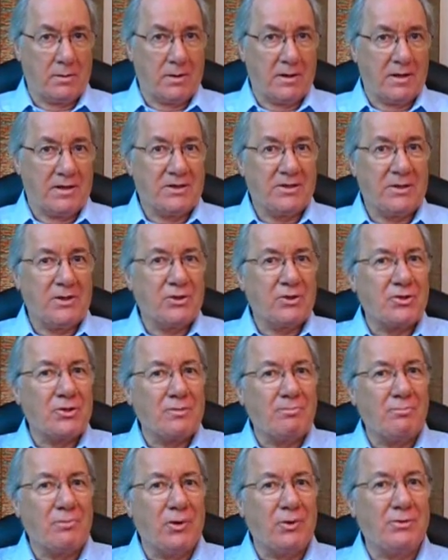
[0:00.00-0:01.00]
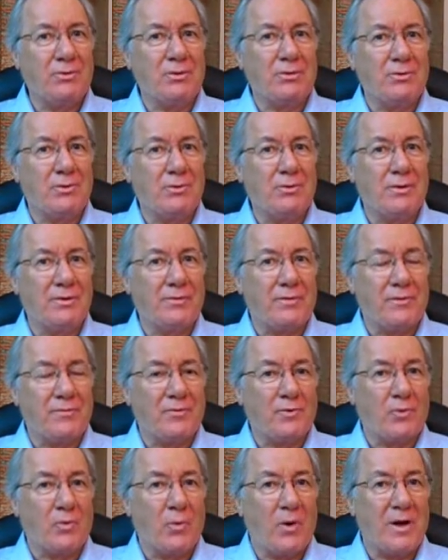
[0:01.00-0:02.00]
See, there's a multitude of
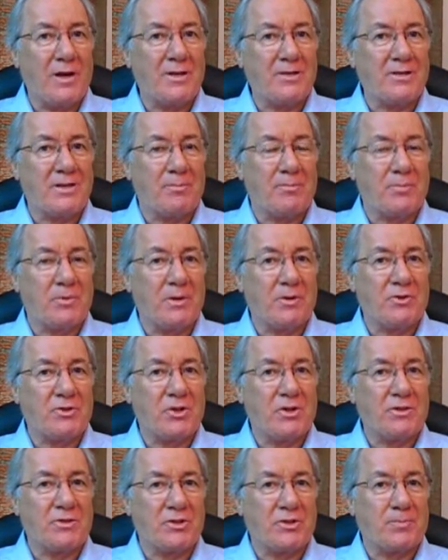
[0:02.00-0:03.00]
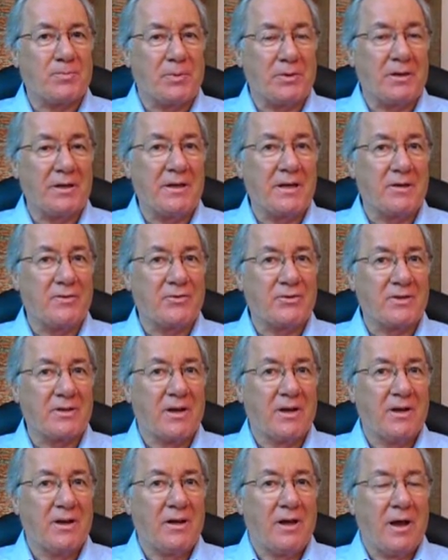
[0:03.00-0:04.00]
different ways that Jesus believes.
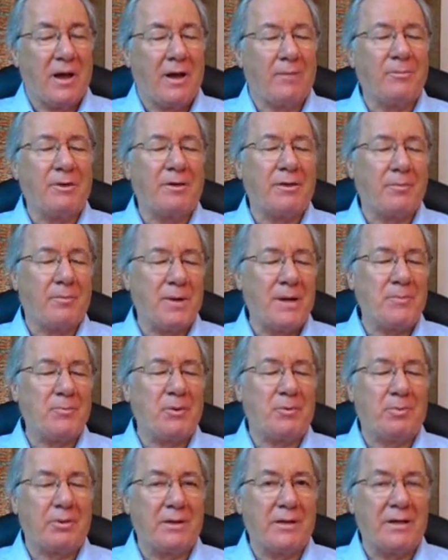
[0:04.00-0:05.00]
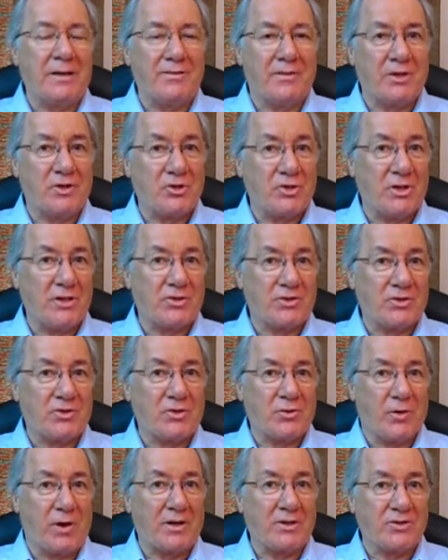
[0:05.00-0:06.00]
I mean, the people believe that Jesus
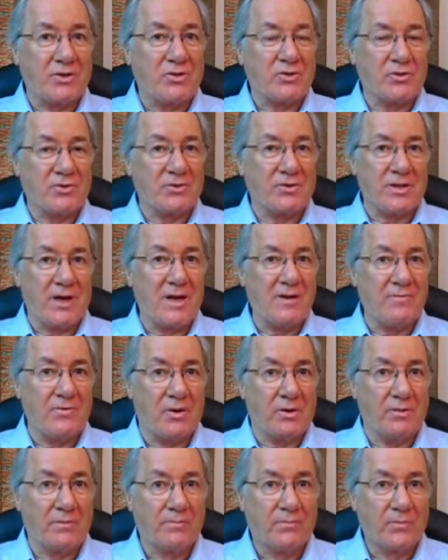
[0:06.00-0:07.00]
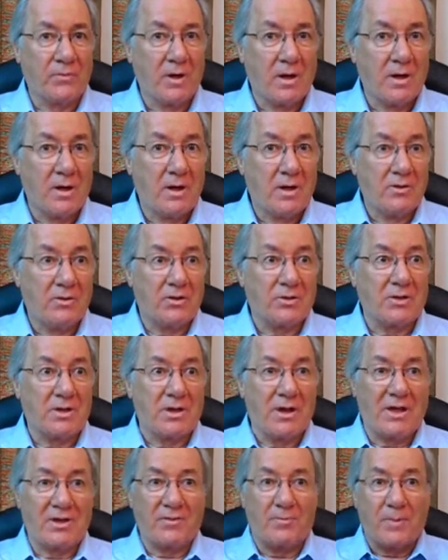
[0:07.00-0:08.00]
Christ is your Savior. There's a
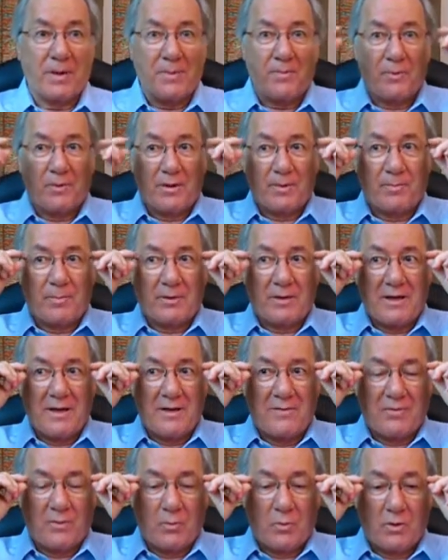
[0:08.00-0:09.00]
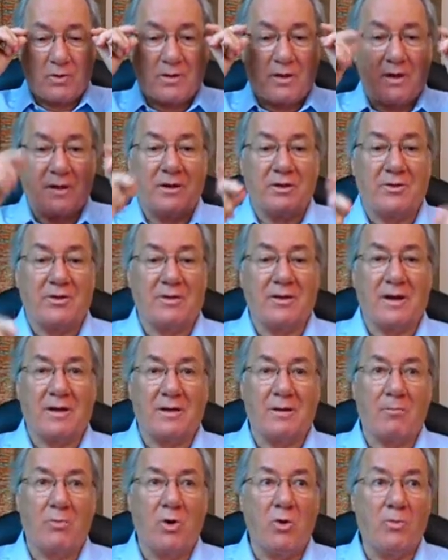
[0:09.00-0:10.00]
lot of people that believe, and we'll get into that in
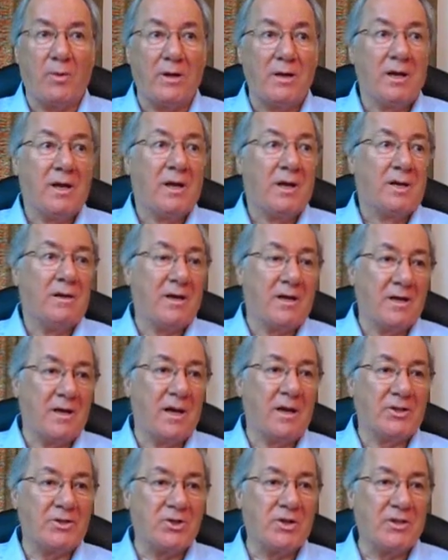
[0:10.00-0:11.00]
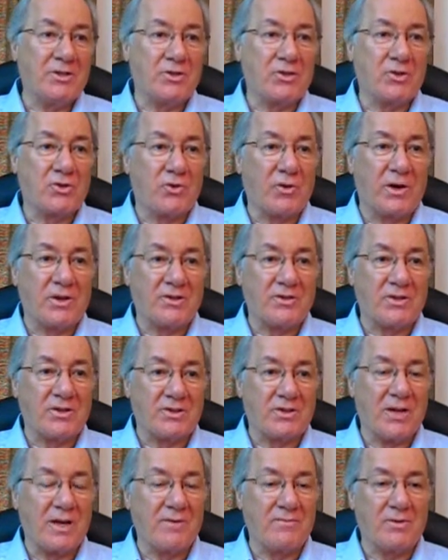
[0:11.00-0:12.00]
a moment, that, yeah, Jesus Christ is
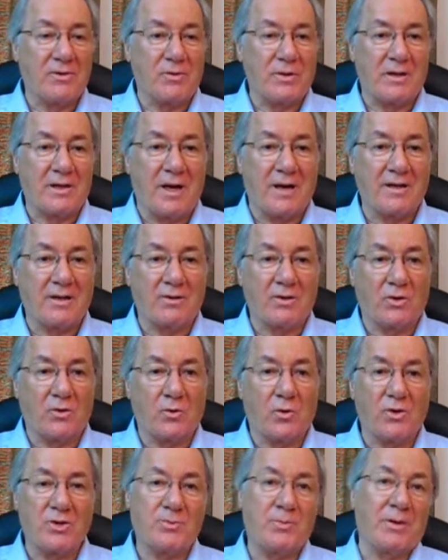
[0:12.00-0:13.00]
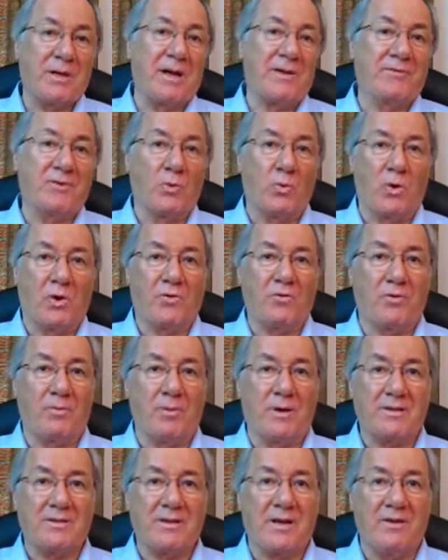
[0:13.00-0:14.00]
Savior. He died on the cross, but I have to work for
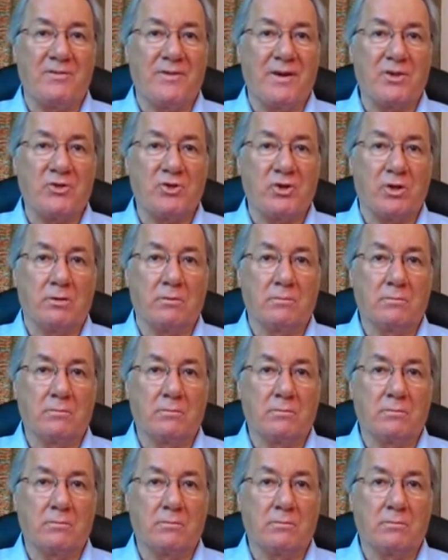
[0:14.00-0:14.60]
my salvation.